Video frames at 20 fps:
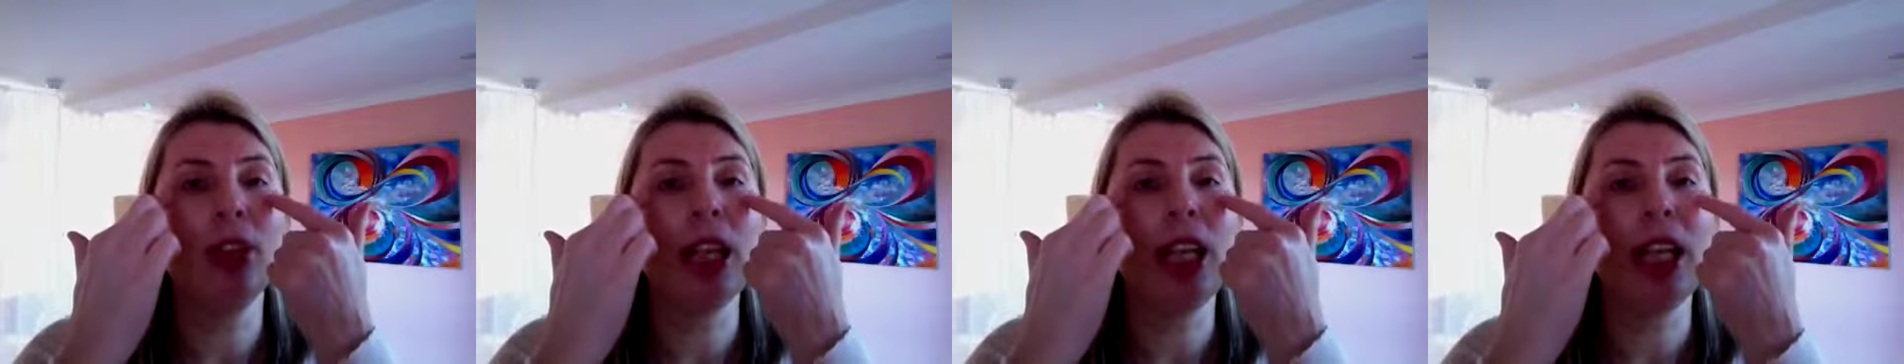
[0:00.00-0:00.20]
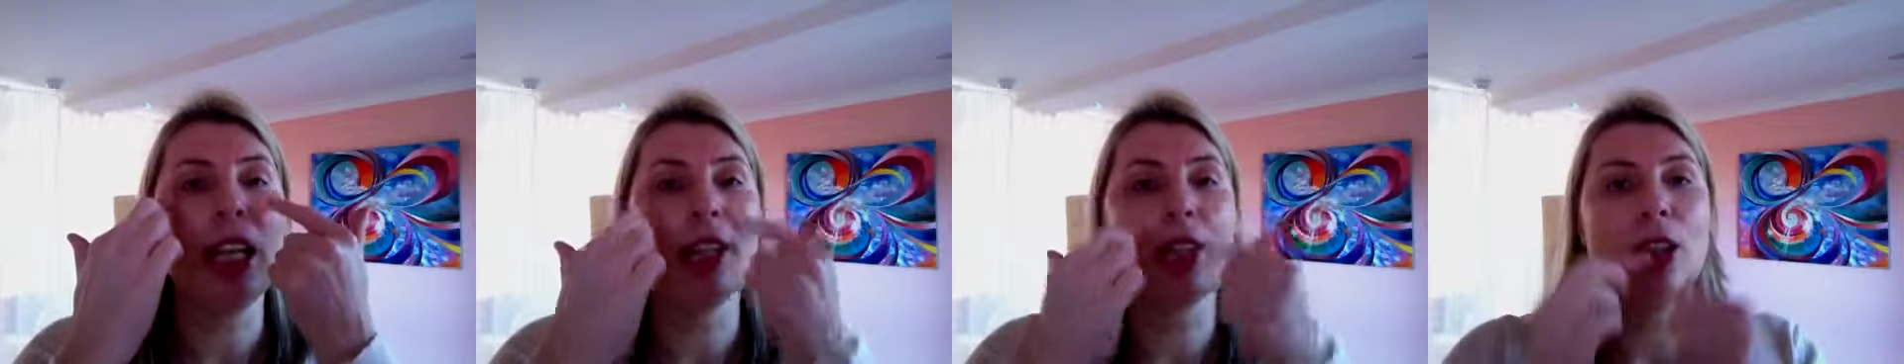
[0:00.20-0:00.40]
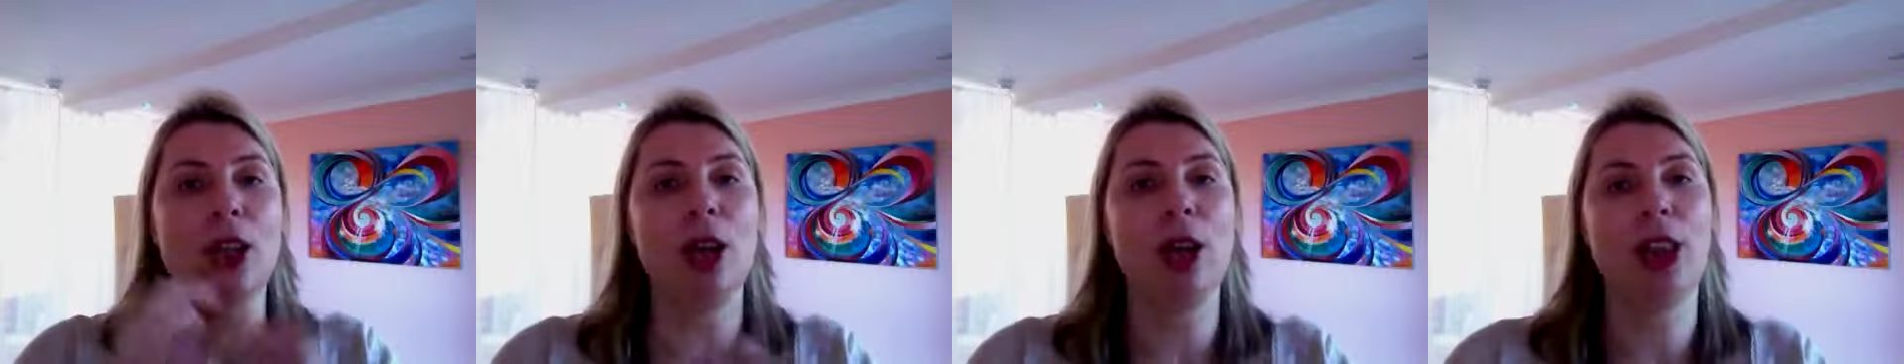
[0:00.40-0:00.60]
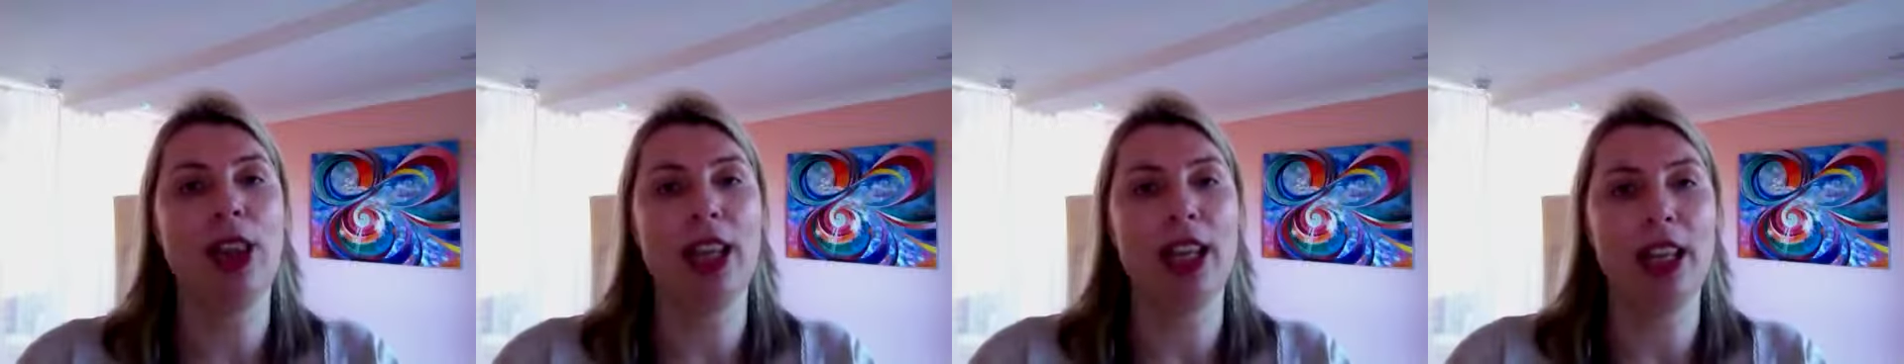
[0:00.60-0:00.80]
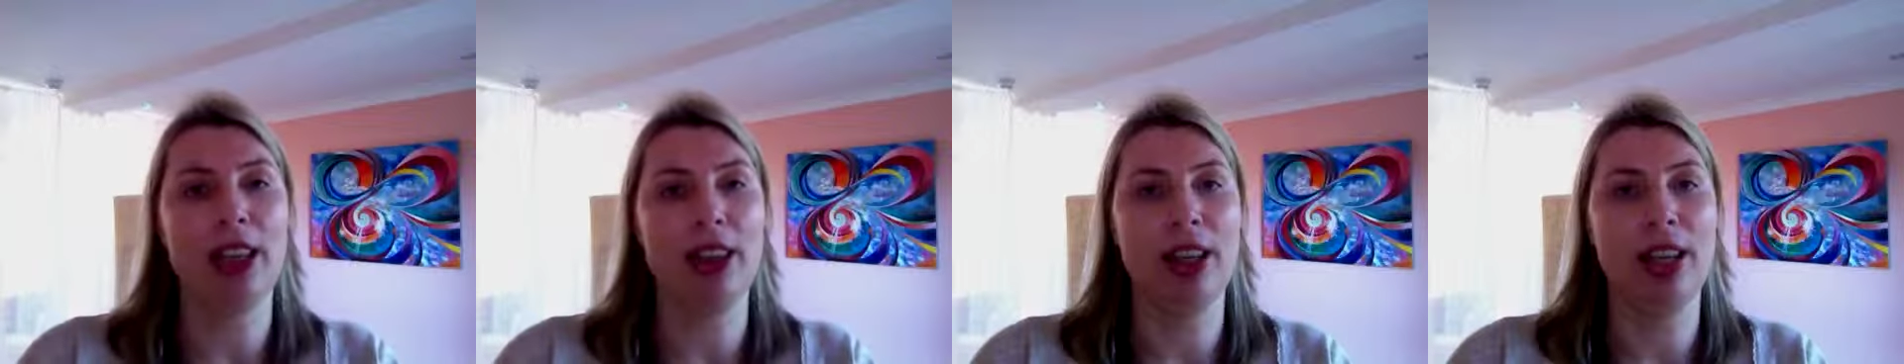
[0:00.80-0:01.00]
is no
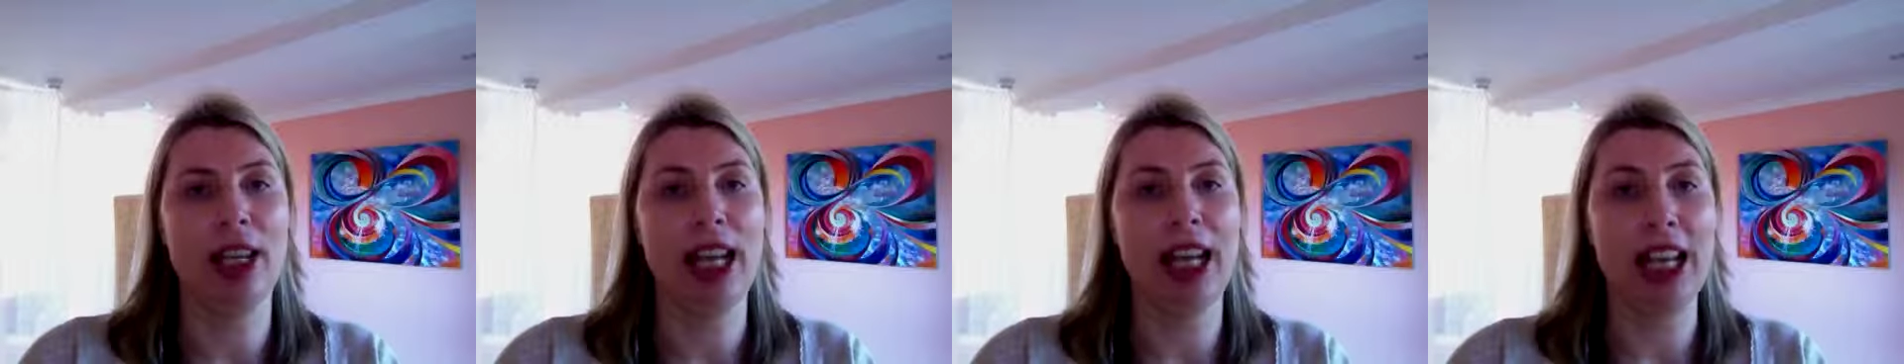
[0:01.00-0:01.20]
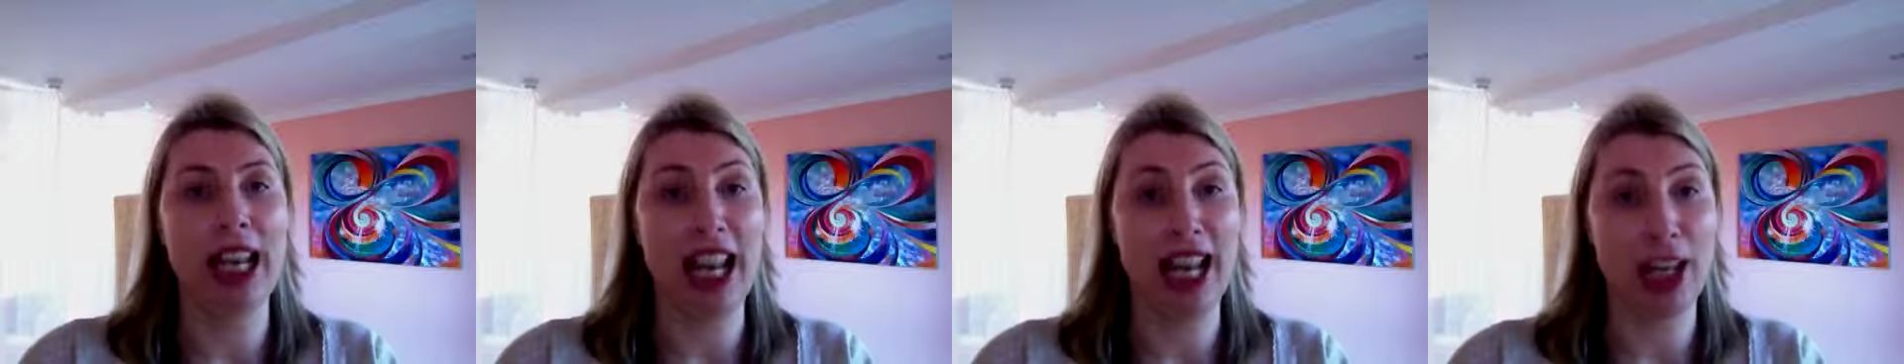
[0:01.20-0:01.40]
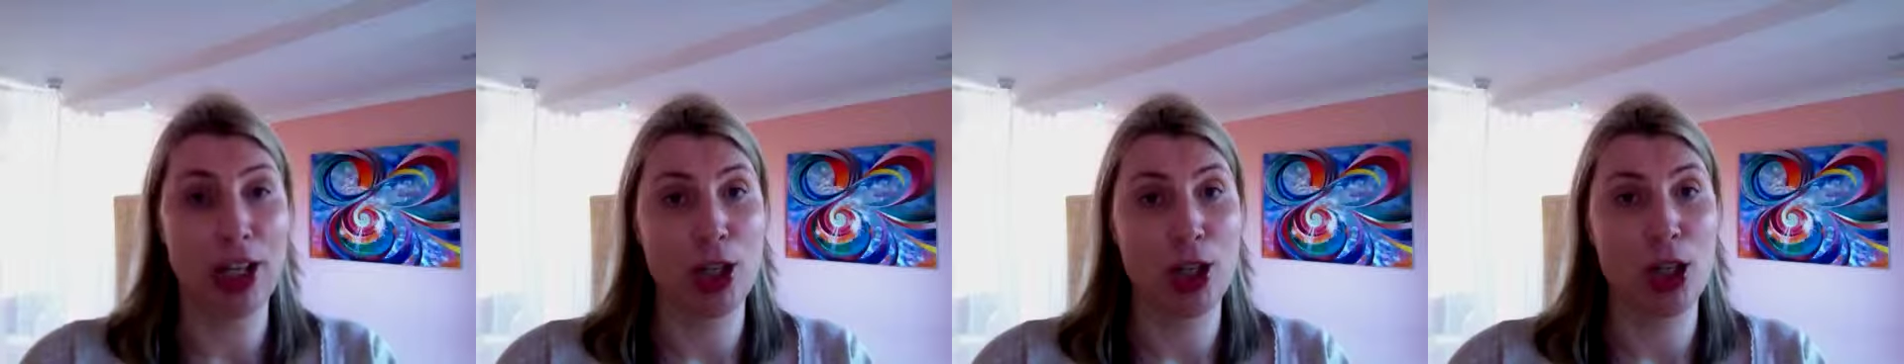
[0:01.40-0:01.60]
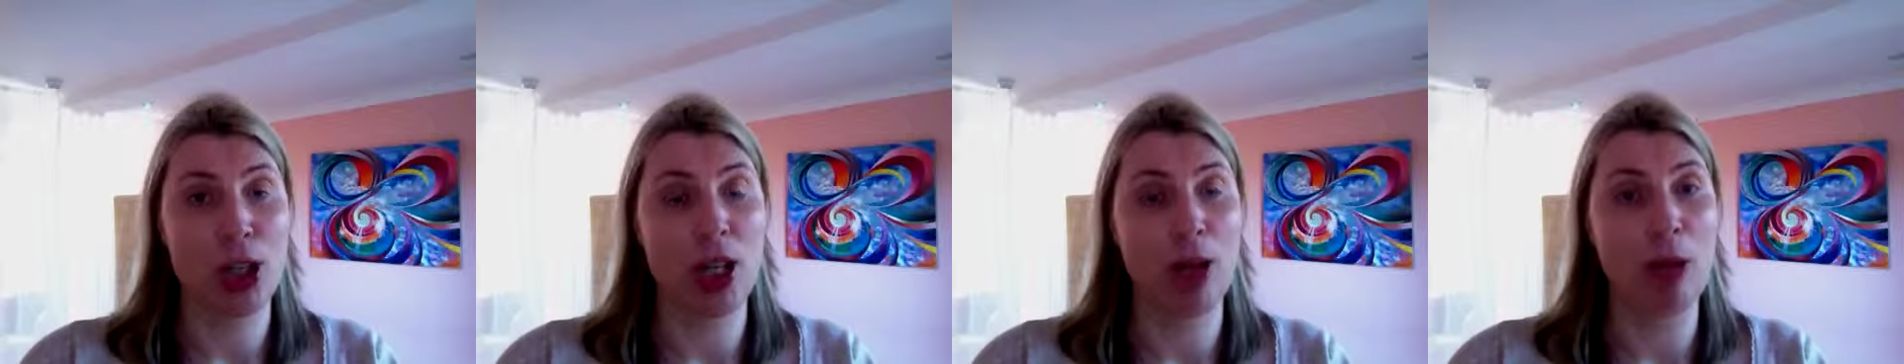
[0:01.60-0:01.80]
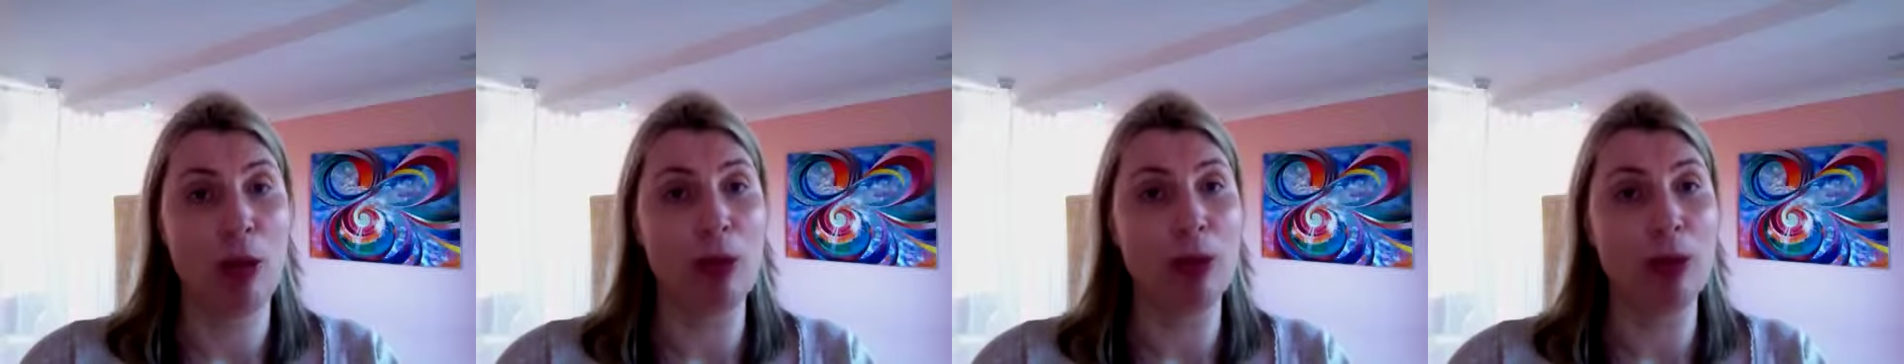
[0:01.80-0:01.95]
thicker than an eggshell,